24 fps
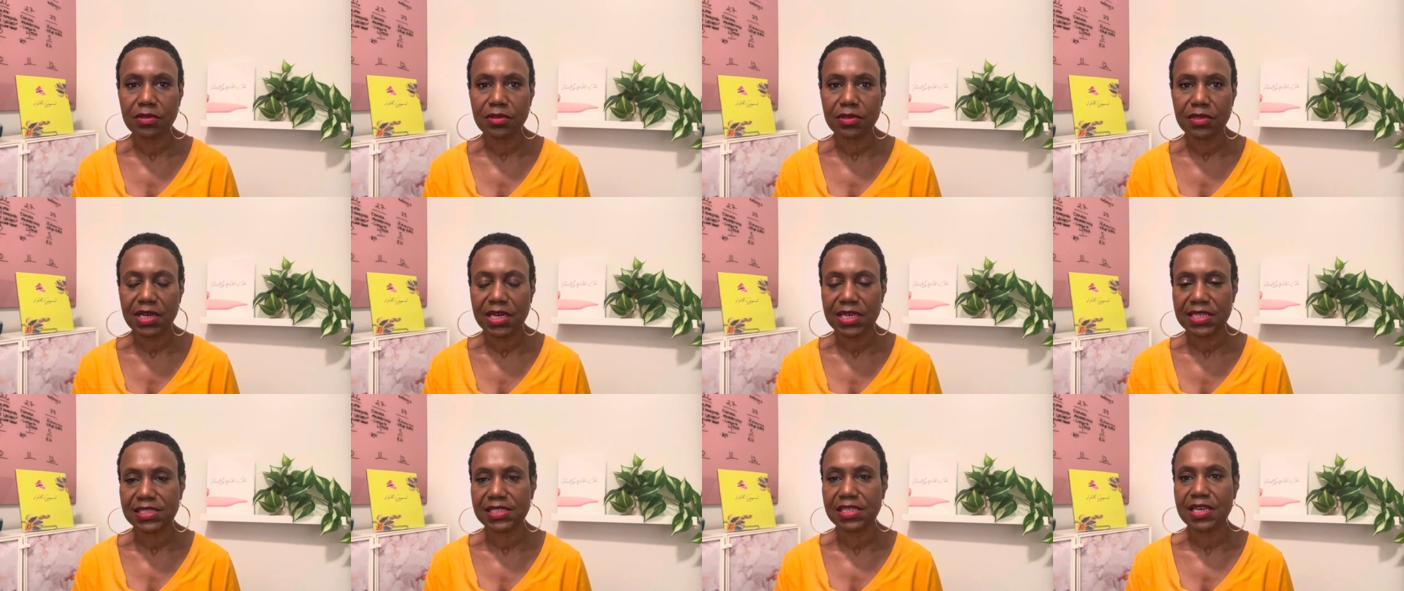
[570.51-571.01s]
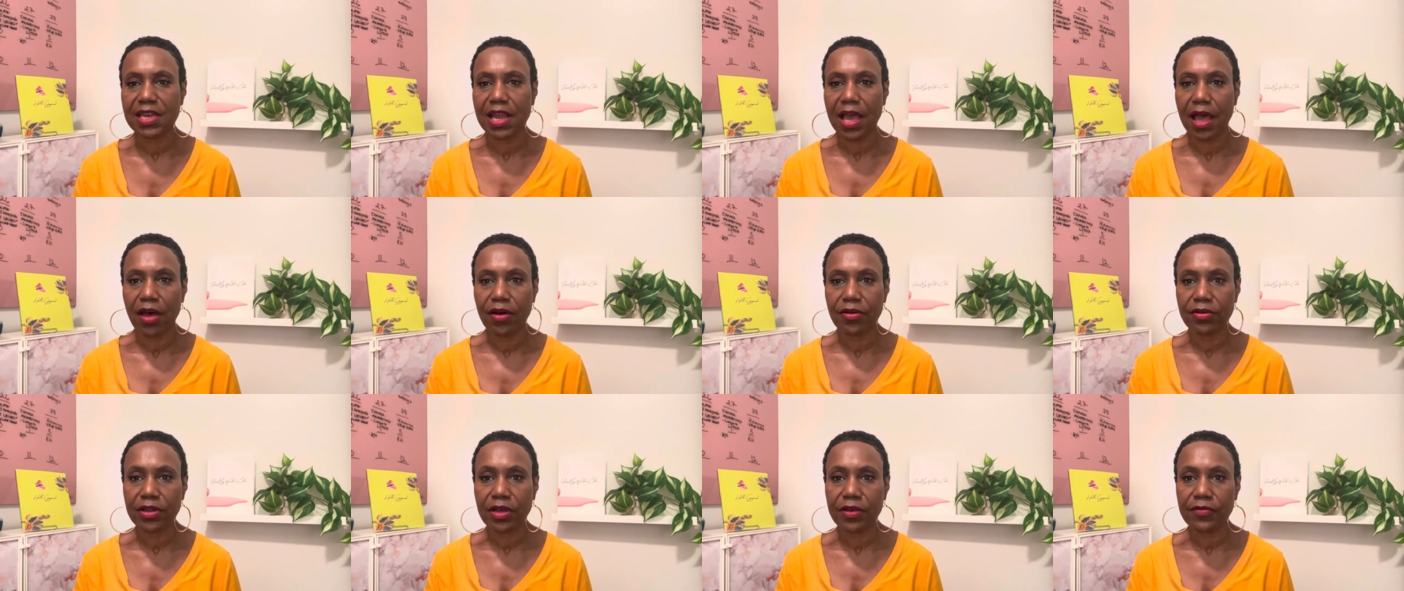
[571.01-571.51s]
cussing
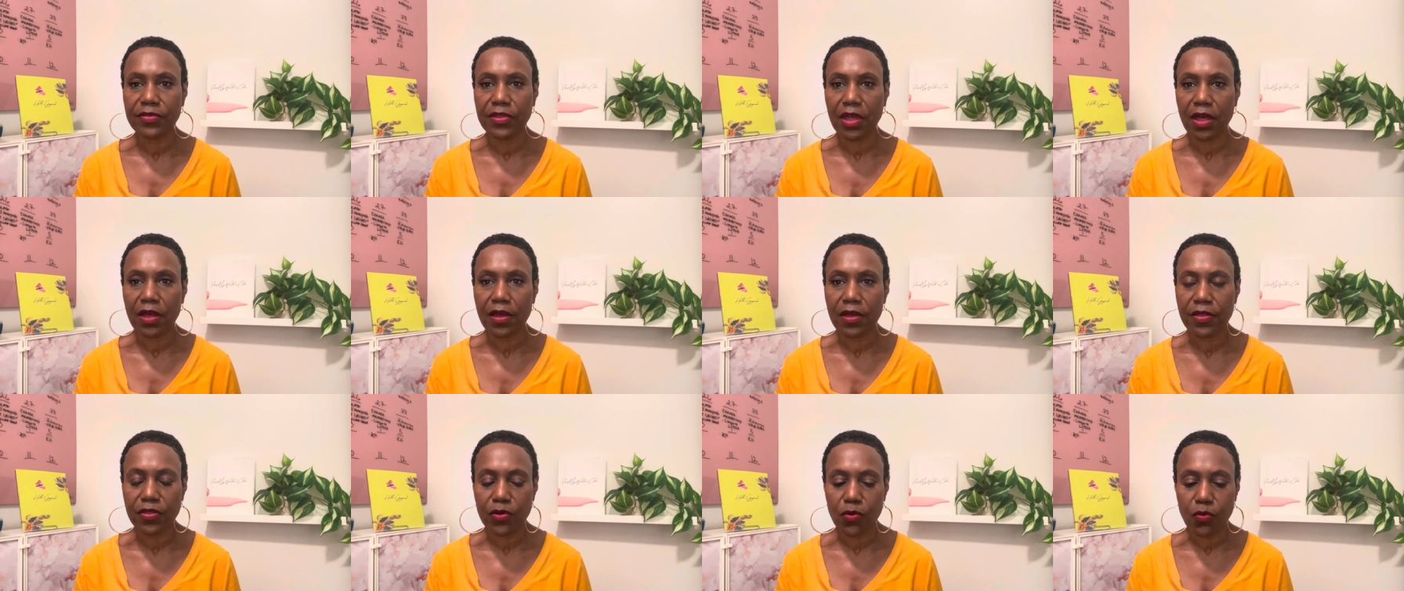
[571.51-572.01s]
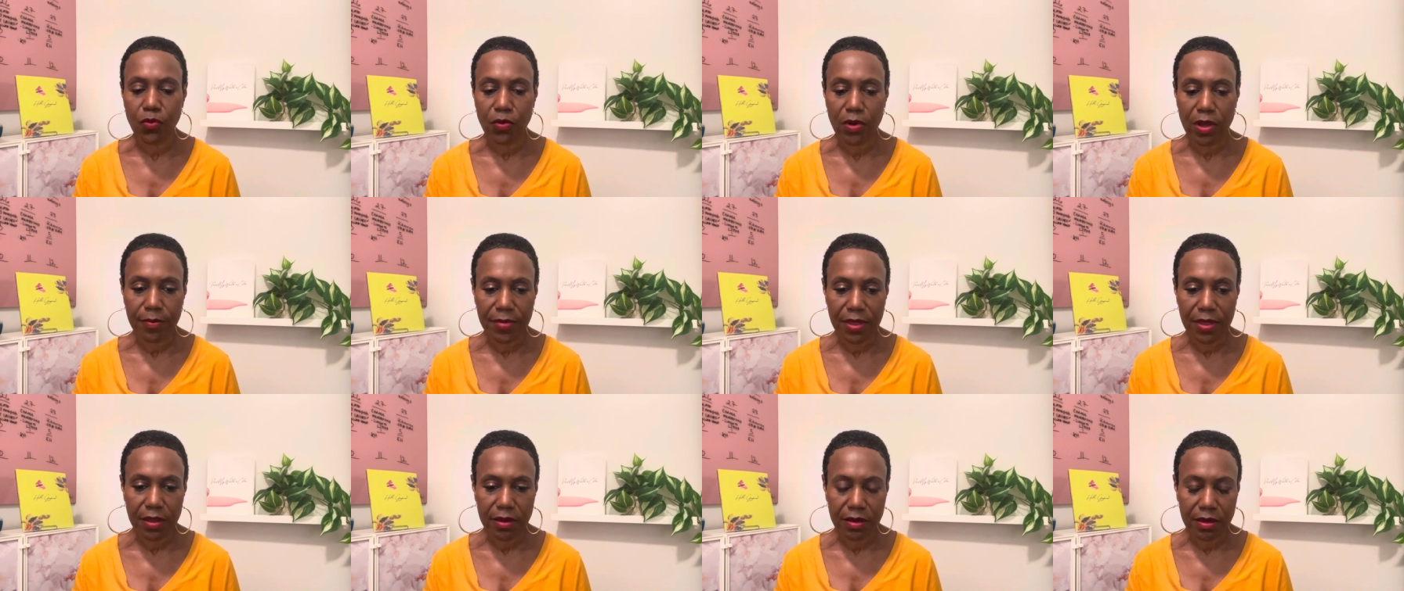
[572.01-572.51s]
out of the other
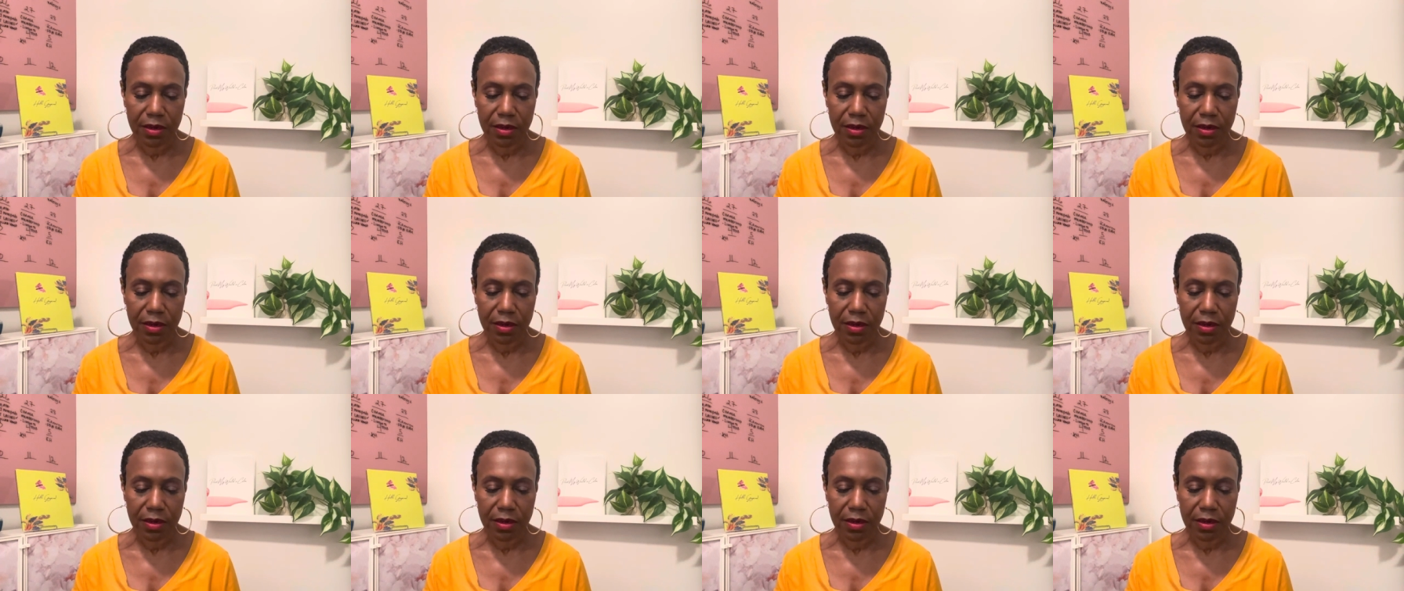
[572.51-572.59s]
woman?